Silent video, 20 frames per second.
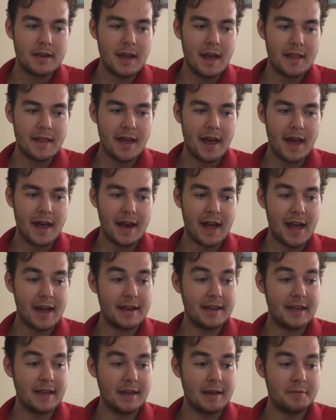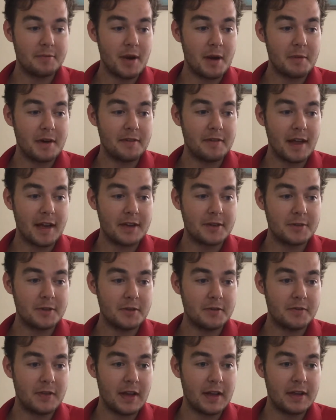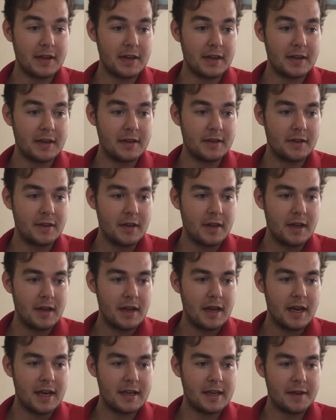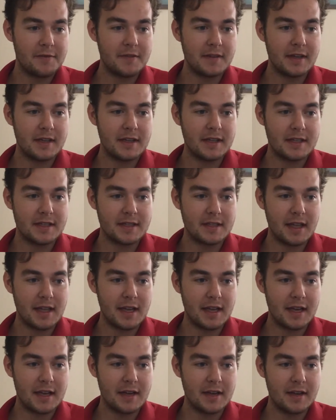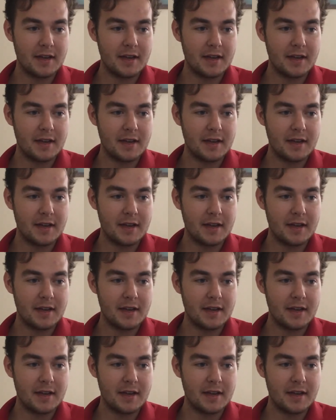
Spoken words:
that had a primary flight control failure. It definitely looks like